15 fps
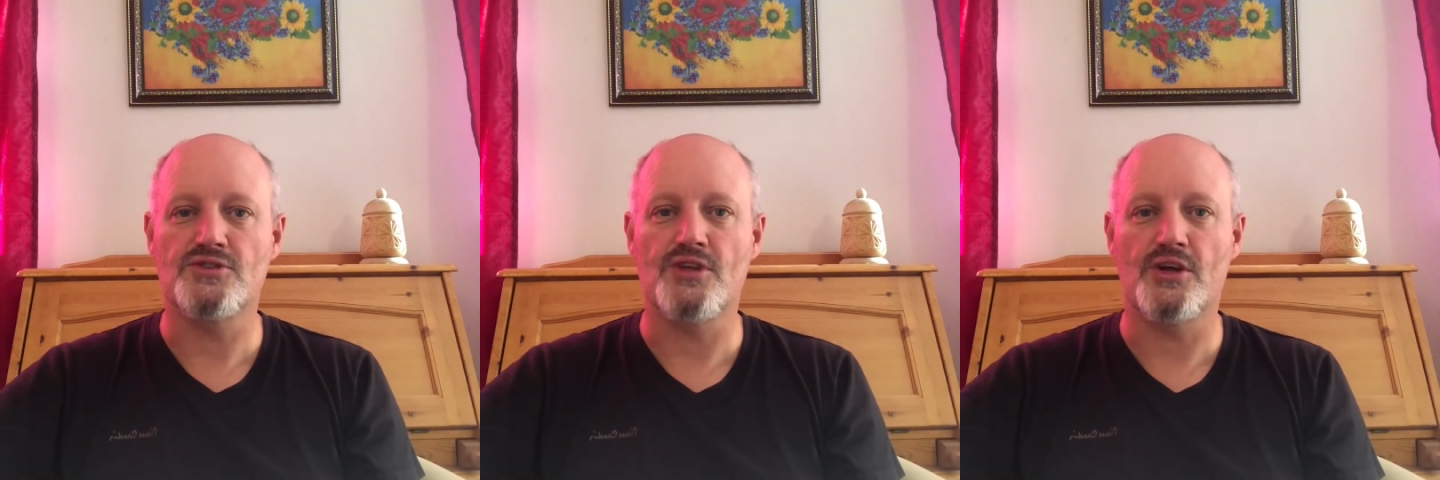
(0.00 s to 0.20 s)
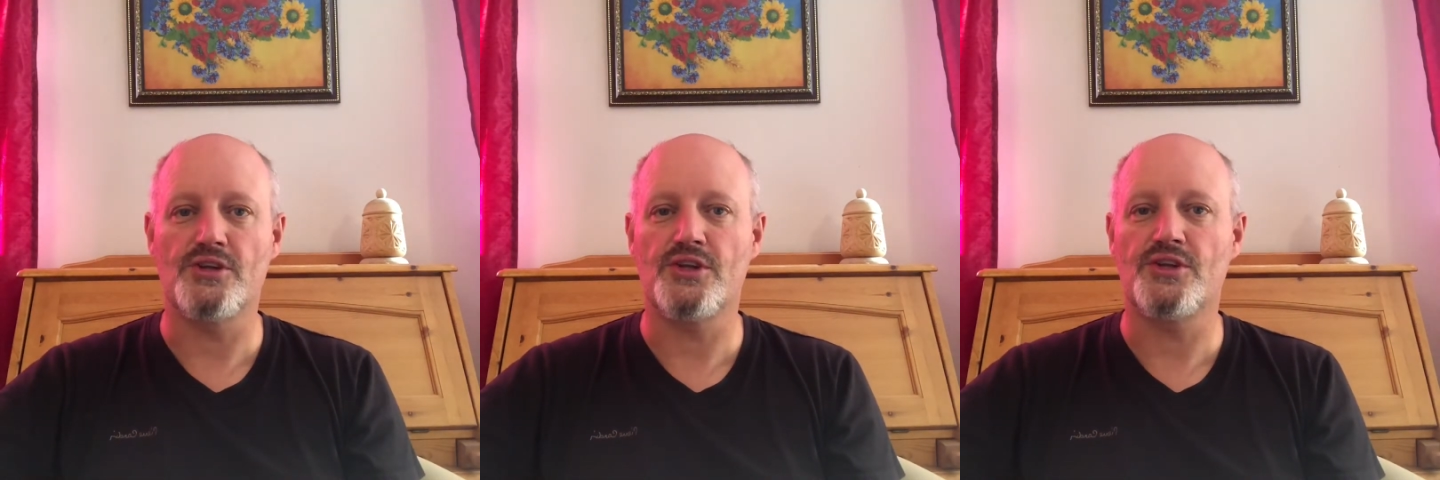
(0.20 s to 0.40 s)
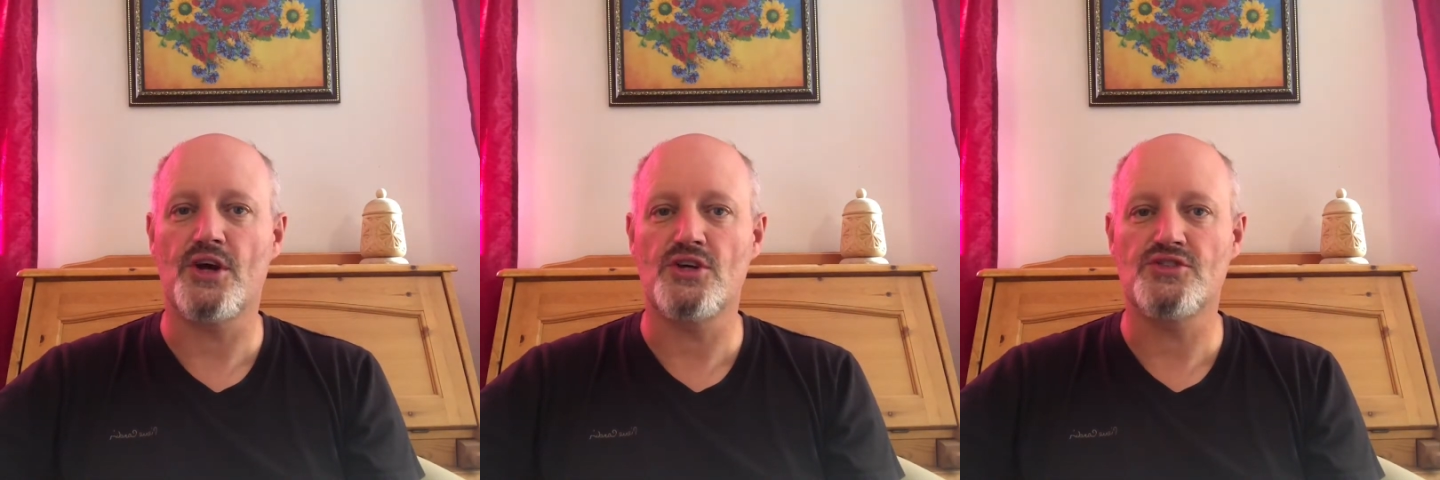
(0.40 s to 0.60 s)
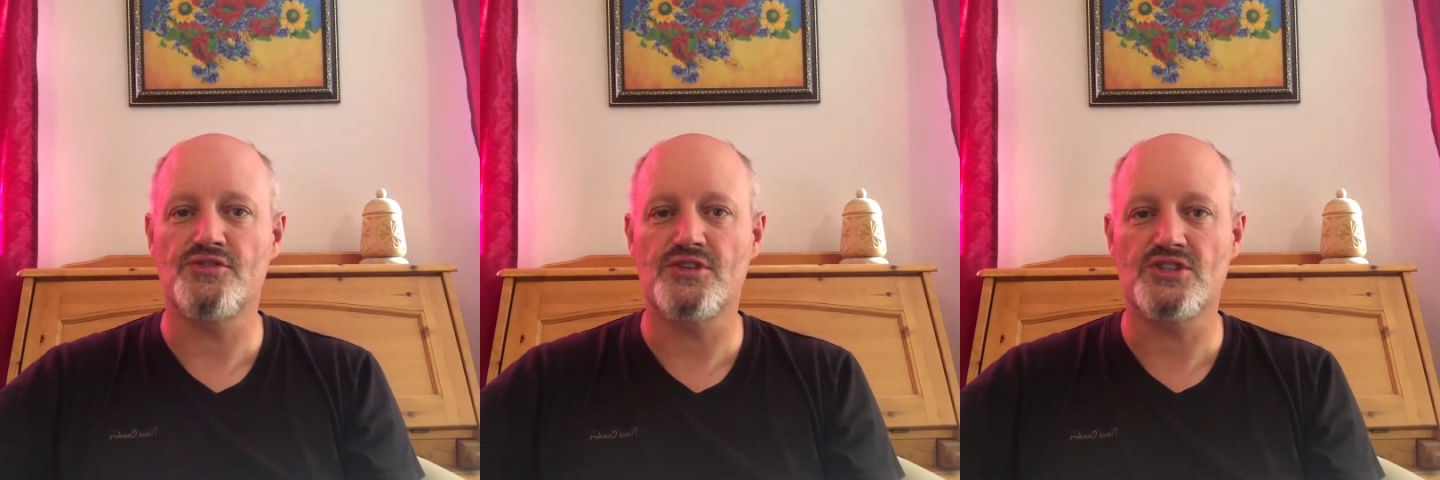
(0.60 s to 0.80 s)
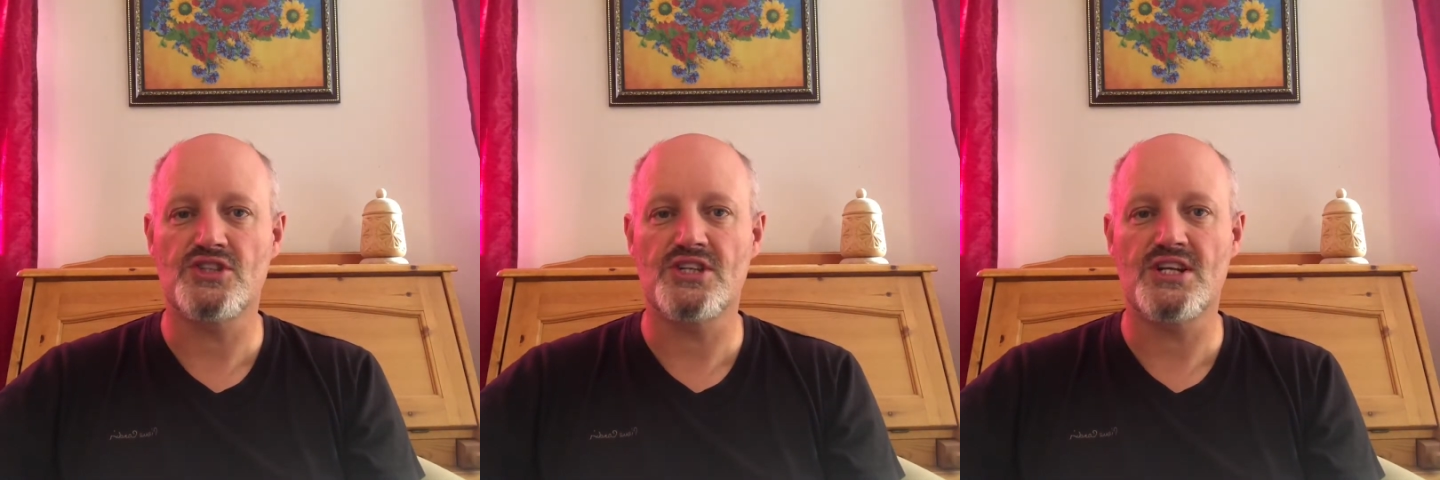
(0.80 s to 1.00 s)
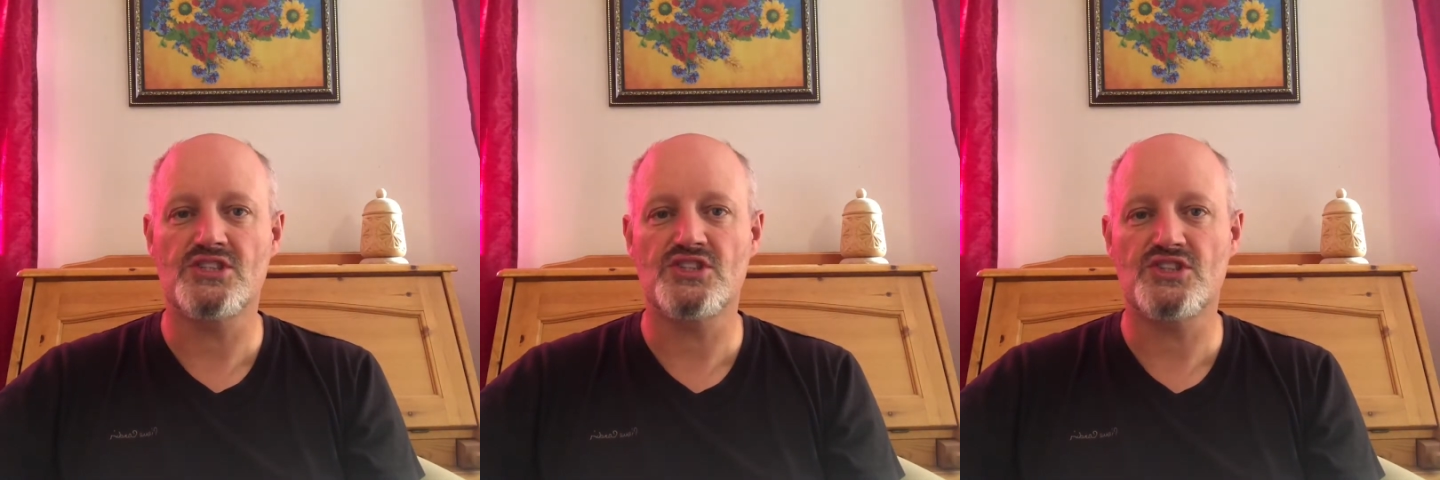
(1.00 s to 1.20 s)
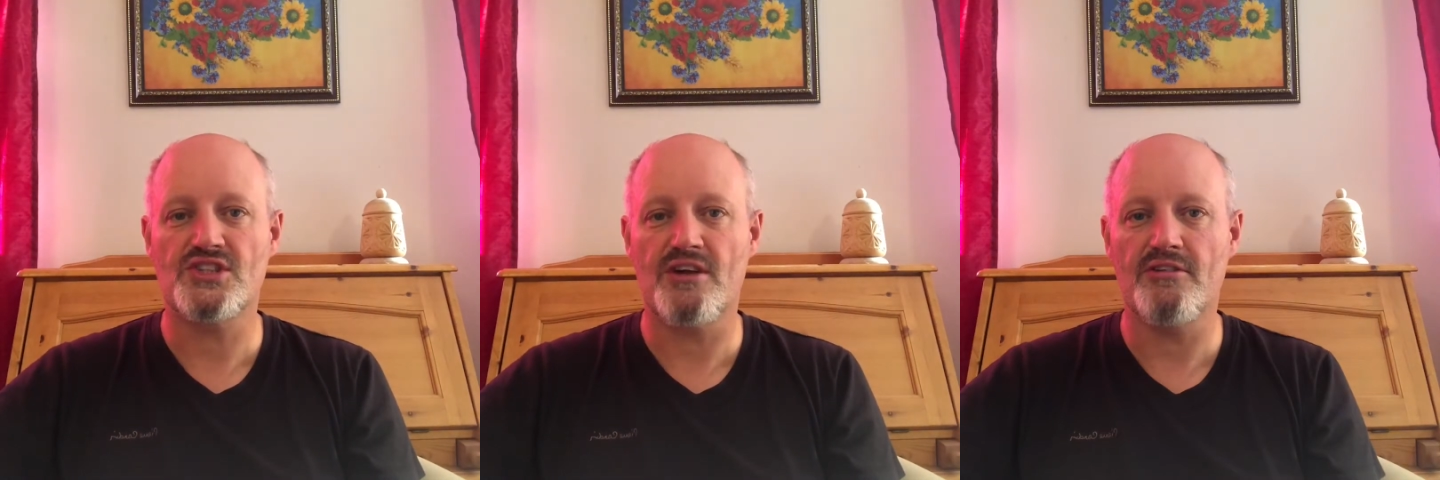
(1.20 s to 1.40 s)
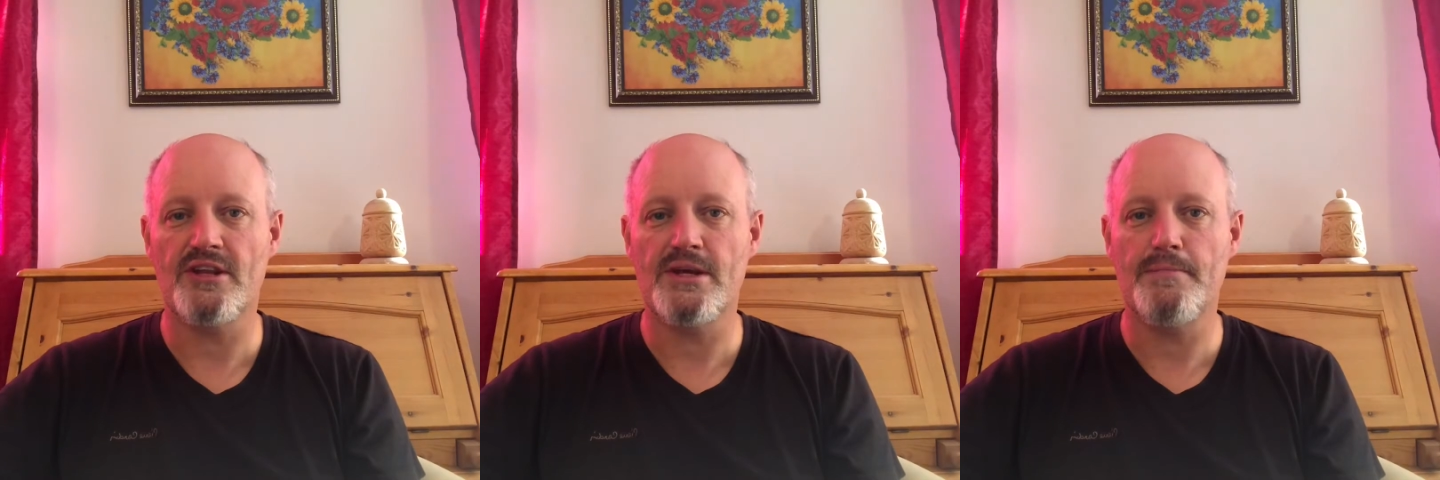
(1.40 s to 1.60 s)
not that those things are
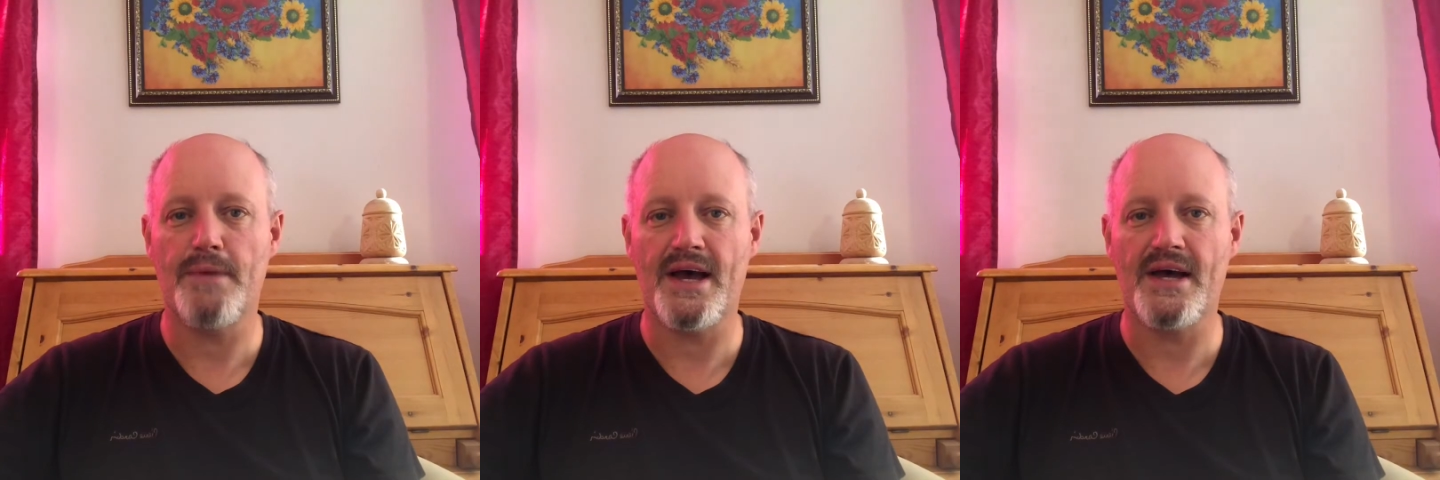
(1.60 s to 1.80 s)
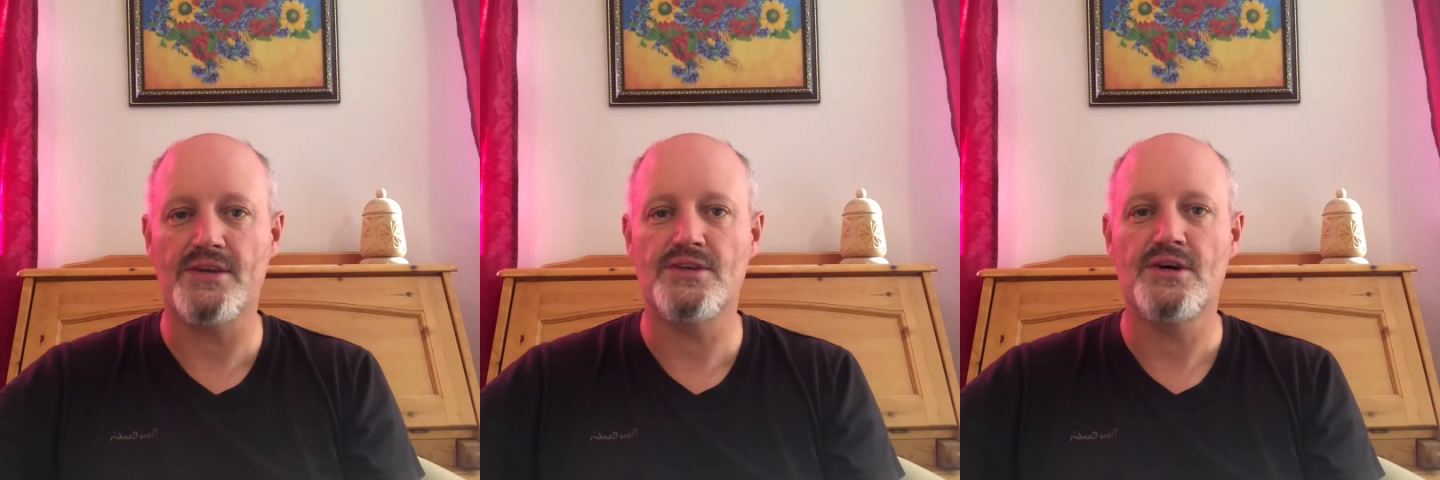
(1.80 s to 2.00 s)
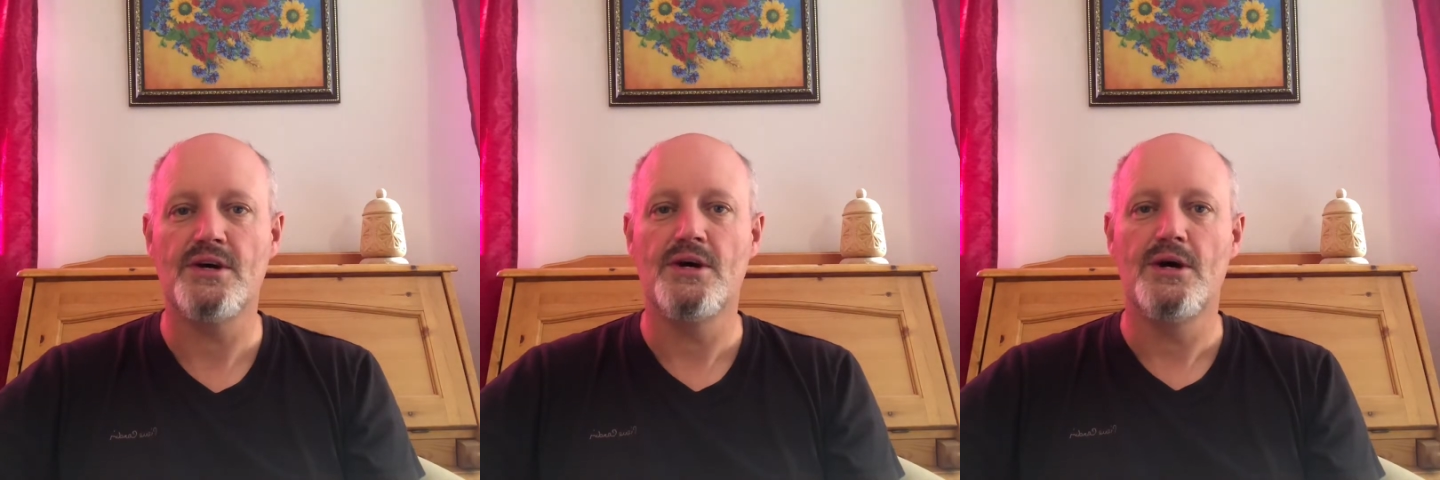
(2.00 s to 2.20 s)
necessarily bad,